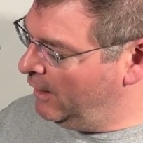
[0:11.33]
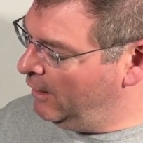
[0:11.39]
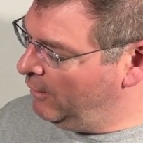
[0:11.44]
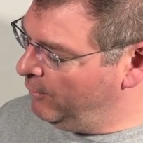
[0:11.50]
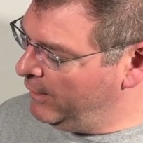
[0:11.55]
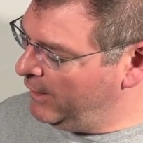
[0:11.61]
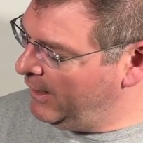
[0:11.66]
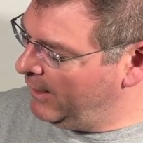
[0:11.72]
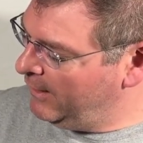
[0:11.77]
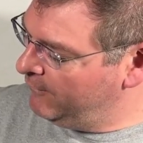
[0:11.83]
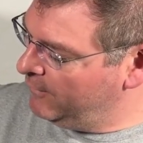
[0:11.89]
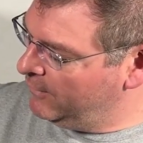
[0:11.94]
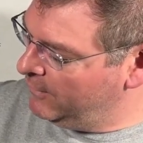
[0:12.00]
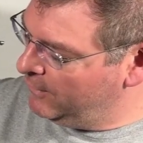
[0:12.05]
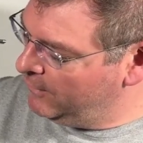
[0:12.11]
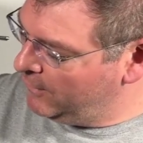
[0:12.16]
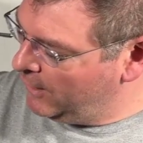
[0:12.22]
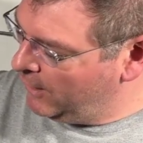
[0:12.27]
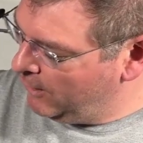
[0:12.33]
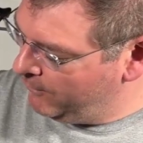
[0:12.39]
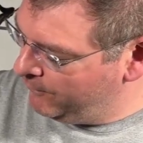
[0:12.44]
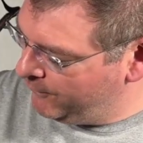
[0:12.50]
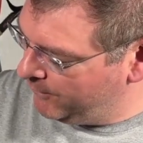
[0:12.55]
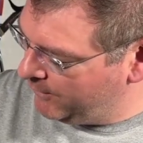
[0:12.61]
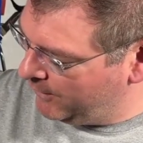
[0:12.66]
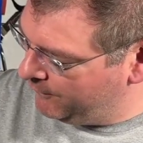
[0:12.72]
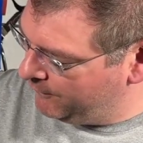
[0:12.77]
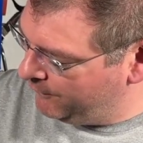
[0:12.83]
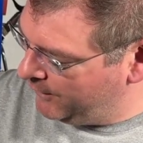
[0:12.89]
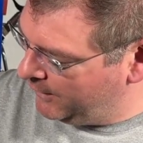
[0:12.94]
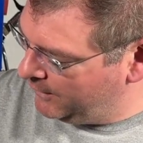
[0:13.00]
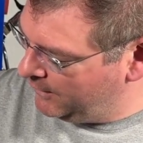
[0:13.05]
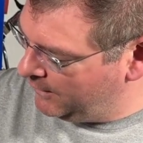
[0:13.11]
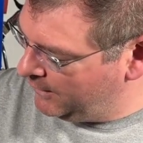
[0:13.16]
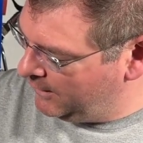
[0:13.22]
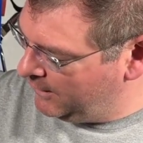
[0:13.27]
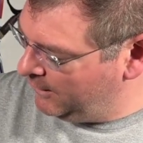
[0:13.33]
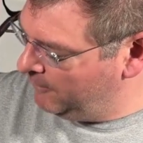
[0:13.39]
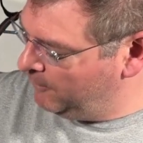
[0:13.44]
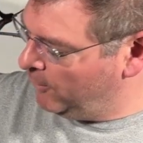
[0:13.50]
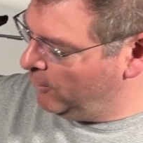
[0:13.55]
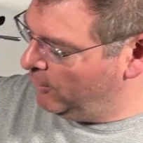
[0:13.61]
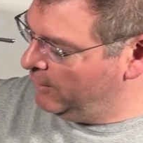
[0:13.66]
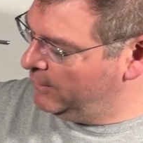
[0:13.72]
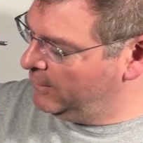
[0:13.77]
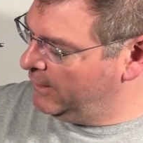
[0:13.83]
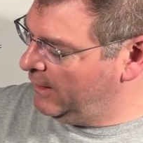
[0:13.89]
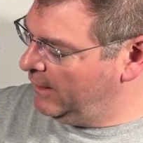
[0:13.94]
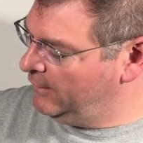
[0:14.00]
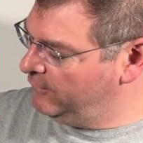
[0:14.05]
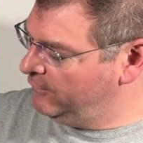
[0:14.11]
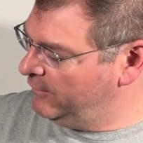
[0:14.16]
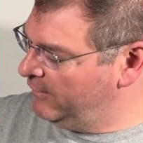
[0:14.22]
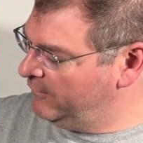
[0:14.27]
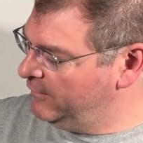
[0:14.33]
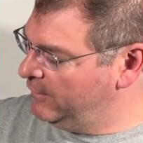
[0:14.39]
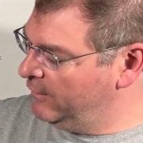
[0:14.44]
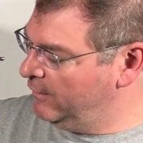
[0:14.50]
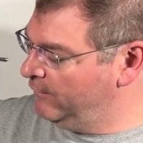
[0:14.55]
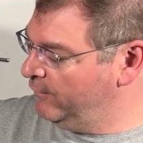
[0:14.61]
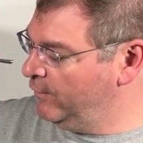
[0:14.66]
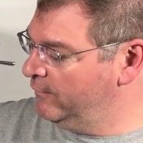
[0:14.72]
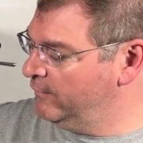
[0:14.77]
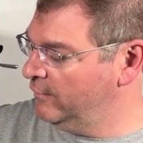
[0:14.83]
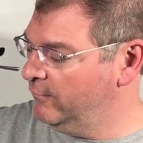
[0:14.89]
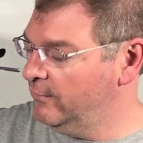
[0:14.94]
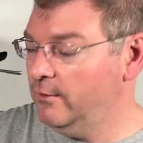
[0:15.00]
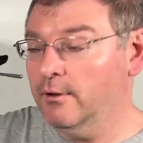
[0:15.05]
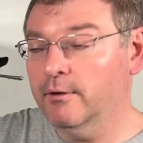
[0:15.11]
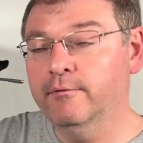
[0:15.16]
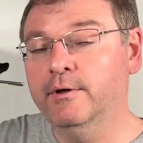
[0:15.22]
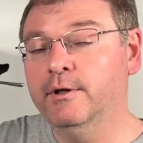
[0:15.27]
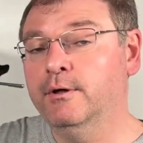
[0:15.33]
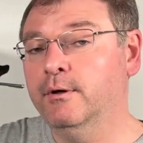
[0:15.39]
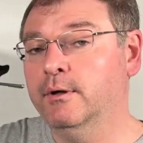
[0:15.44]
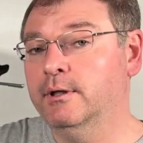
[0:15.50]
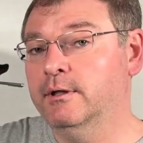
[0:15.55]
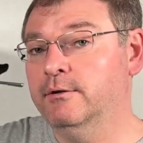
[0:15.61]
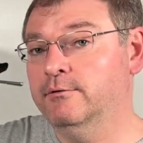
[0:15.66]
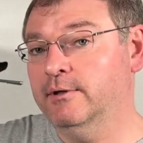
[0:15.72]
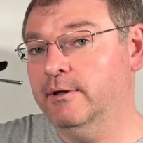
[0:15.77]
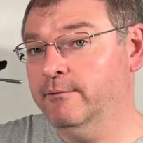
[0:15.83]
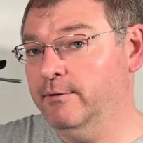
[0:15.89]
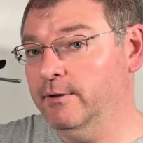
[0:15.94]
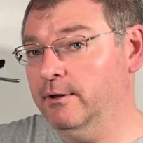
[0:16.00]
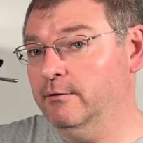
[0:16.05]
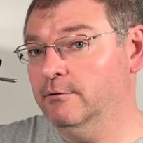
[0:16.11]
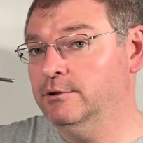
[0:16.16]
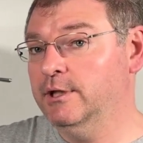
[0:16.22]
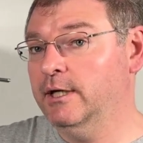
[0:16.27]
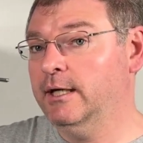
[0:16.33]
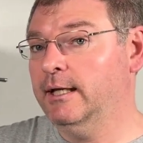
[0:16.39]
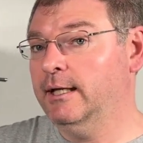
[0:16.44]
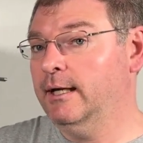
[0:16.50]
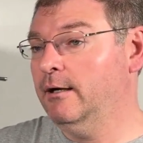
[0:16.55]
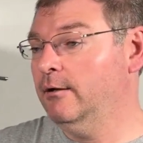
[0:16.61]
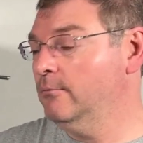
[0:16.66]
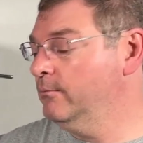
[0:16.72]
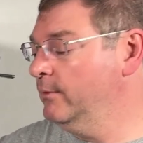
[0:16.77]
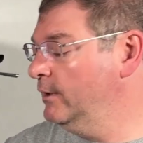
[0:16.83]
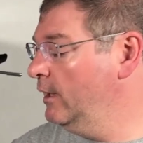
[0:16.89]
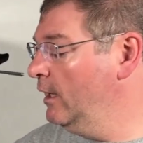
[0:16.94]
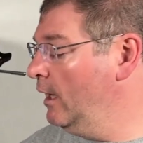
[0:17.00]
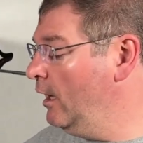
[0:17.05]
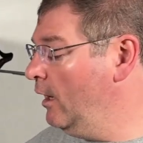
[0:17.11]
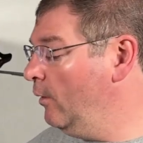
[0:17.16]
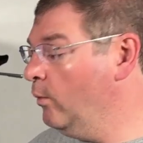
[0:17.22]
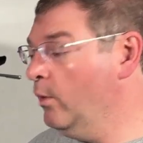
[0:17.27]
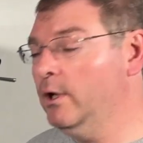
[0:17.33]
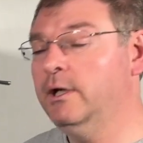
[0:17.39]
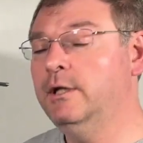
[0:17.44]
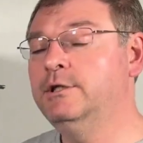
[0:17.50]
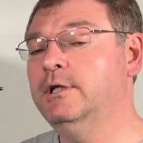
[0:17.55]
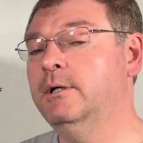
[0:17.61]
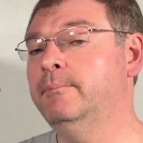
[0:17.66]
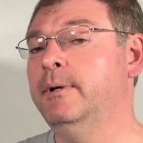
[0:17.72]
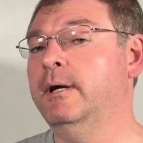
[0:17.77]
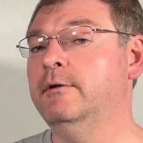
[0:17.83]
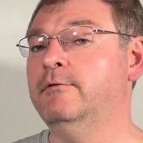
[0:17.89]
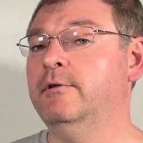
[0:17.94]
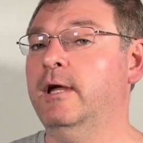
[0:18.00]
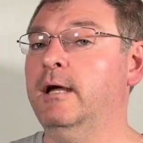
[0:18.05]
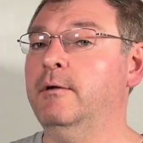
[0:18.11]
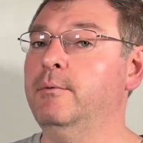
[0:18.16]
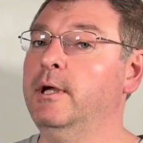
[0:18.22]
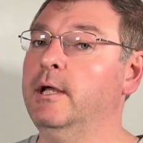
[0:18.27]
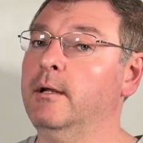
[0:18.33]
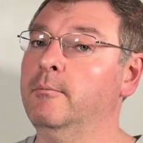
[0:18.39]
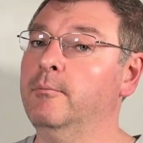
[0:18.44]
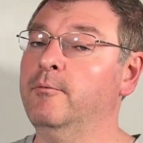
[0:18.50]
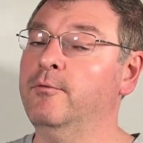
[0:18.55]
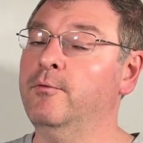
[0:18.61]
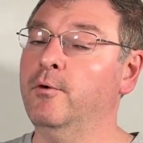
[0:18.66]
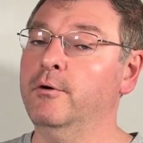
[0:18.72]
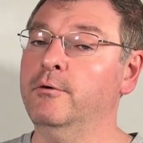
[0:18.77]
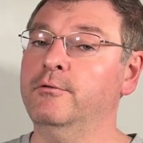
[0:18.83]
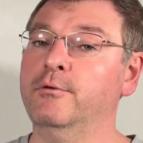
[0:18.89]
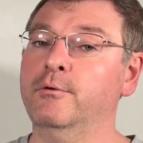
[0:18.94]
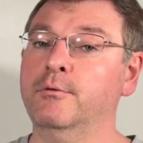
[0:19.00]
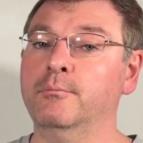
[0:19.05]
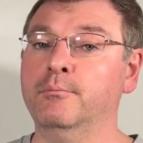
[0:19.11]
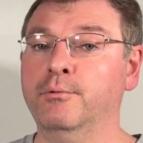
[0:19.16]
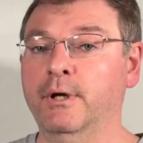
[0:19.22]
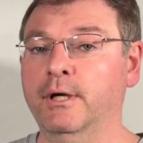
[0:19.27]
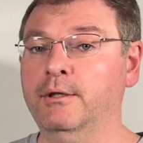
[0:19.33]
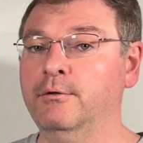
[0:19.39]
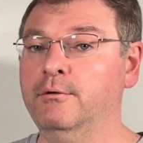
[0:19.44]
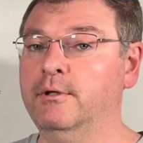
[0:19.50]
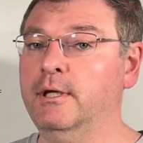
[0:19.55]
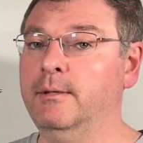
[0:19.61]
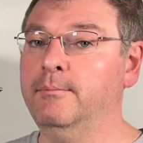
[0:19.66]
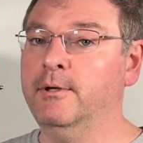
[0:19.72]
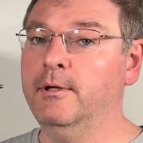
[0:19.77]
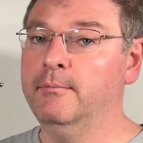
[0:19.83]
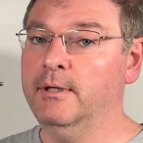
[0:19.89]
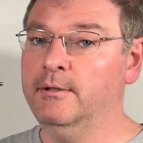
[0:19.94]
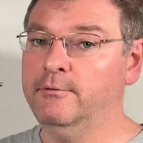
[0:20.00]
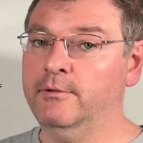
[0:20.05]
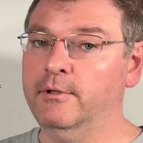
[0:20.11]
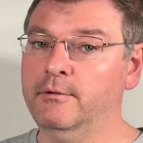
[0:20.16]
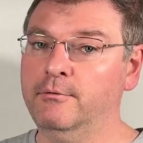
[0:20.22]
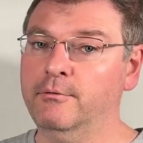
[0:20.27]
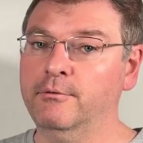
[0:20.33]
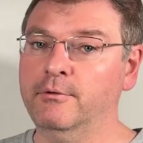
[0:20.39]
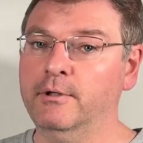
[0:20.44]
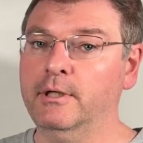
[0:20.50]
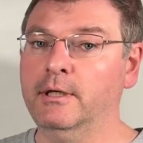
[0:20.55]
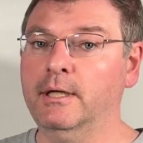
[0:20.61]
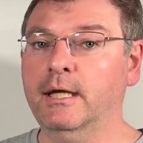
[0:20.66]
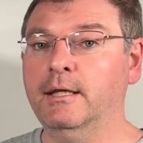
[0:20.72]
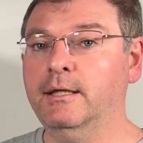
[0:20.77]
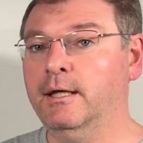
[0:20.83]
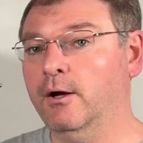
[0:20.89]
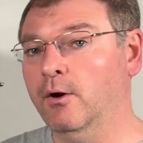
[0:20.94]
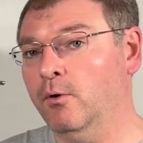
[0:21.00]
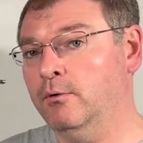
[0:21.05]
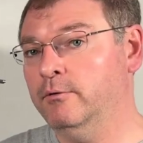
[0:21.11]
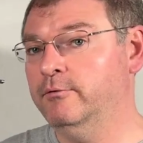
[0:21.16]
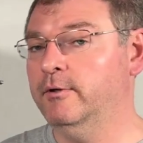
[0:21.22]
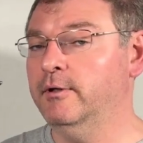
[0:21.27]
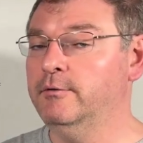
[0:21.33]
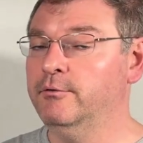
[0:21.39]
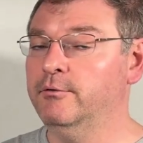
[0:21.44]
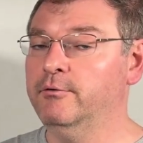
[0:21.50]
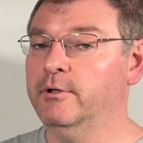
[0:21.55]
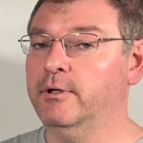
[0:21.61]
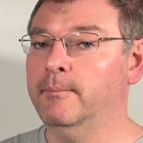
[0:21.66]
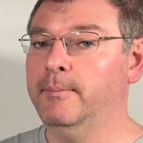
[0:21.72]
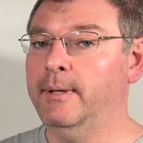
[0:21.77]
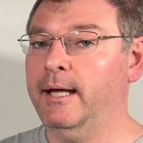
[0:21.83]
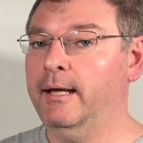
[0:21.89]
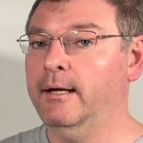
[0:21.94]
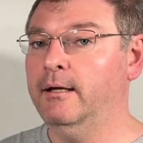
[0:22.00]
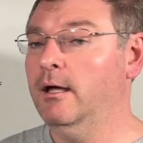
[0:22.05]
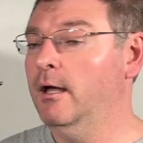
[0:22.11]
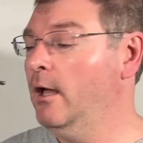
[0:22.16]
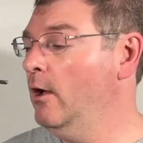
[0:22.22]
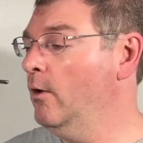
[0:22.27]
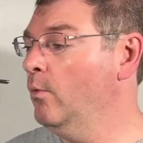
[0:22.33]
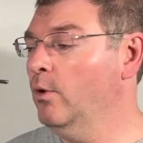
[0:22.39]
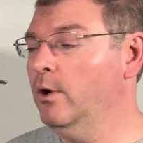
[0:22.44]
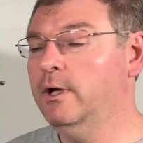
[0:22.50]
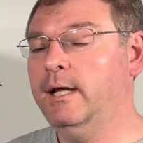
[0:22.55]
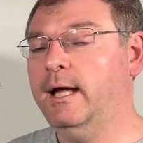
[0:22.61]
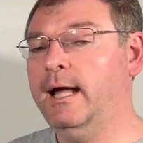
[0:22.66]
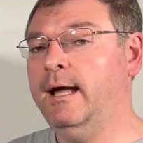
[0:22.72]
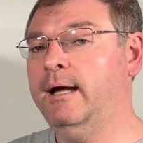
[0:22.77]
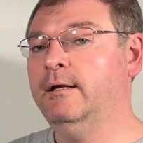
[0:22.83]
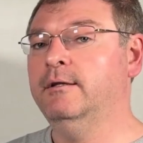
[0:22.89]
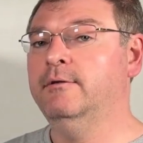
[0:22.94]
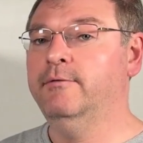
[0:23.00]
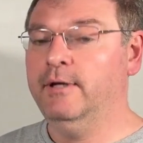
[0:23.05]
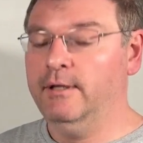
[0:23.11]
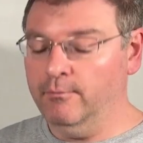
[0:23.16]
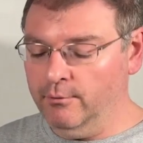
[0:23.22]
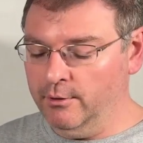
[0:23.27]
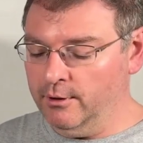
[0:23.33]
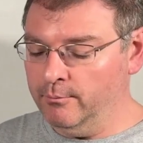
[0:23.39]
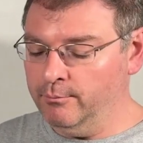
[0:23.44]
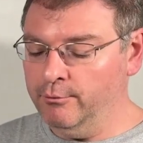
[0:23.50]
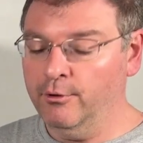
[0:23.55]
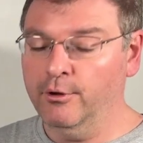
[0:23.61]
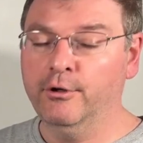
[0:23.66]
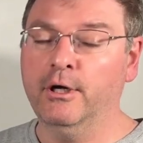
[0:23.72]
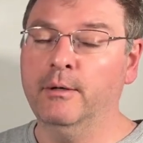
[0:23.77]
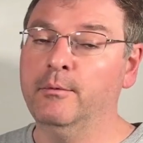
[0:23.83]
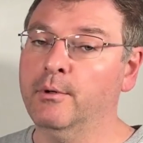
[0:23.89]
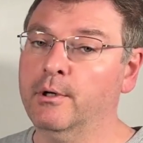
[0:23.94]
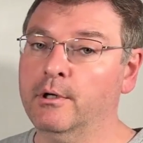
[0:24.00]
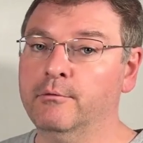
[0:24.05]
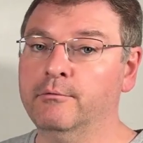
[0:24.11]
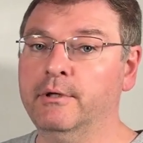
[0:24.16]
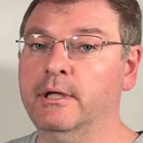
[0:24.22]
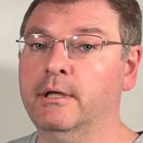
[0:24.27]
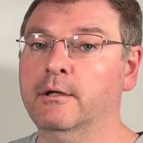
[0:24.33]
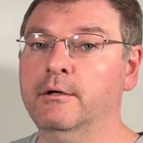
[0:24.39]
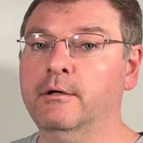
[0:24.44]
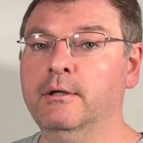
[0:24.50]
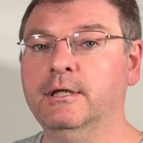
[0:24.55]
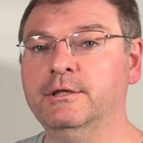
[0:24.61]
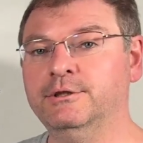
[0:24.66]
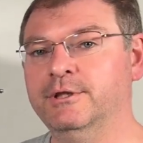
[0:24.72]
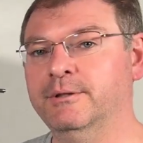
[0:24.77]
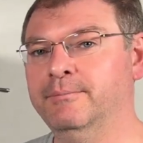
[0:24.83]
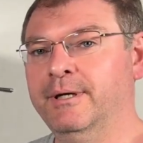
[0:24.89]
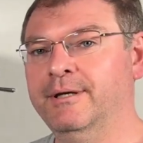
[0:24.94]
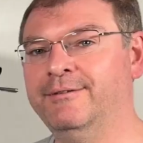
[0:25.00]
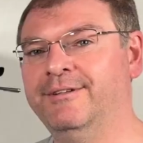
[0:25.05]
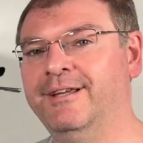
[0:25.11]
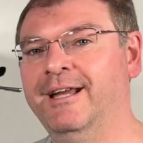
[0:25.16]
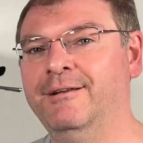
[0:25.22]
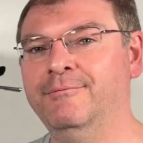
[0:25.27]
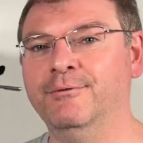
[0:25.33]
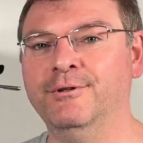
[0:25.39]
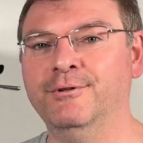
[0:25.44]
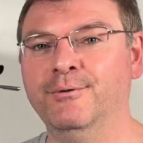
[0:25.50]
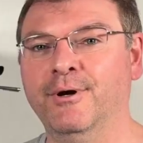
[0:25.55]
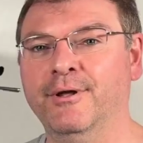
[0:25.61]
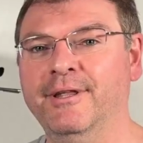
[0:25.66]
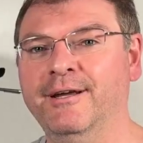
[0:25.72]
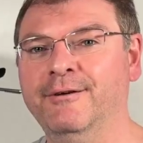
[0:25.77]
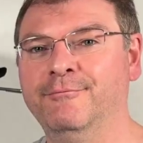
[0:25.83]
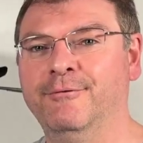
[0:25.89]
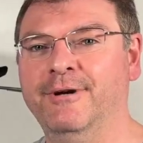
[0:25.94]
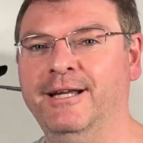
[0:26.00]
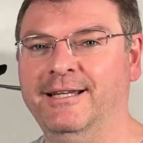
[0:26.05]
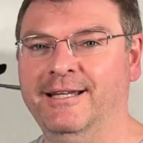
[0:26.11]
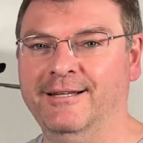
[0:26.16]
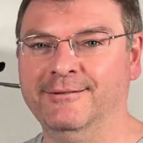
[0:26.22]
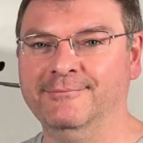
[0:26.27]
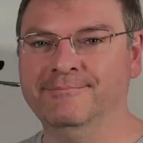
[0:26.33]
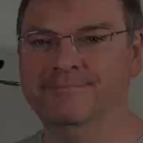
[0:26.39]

We have a little help from our friend, the King Bolin K7 here. If you haven't seen our video on this, definitely go check it out. But we're going to jump outside. We got a Forester with brand new TPMS sensors in it and the old sensors in a bag. We're going to activate, we're going to program, we're going to relearn. Let's jump outside and we'll do all that right now.